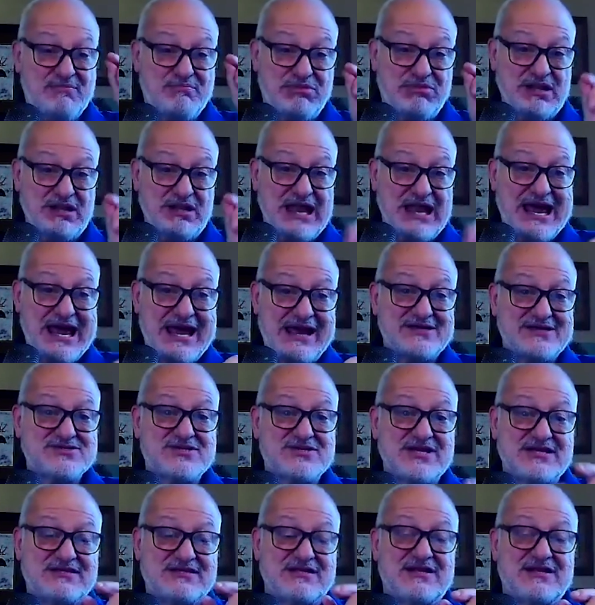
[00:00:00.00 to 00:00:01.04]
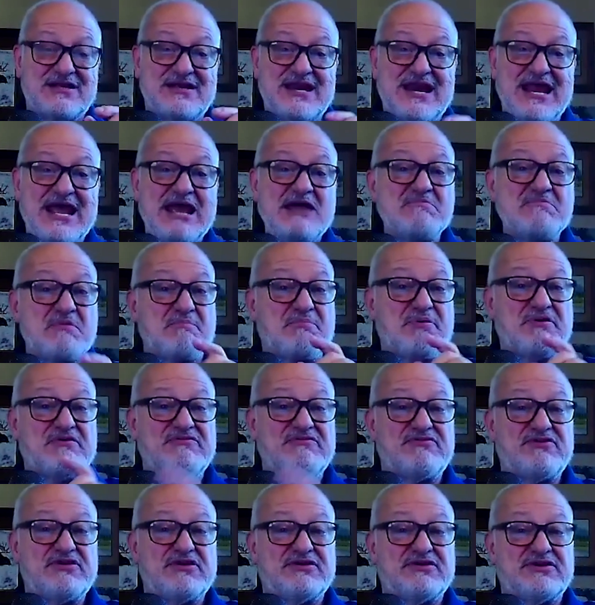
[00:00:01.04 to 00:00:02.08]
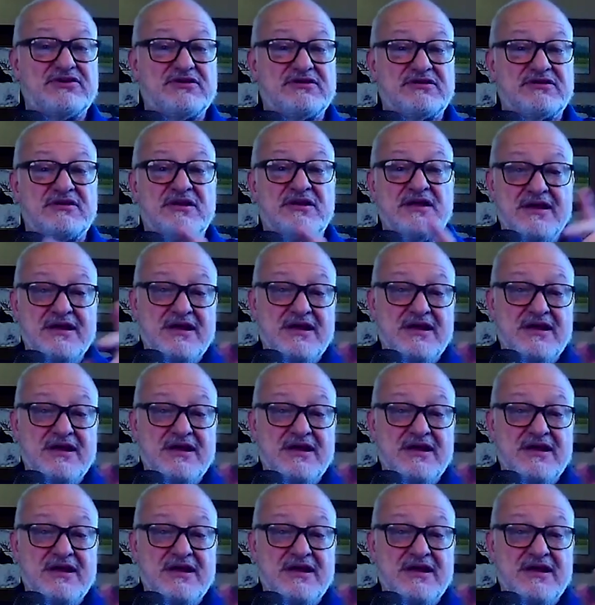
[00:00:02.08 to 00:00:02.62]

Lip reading: blast at the NAEP Pavilion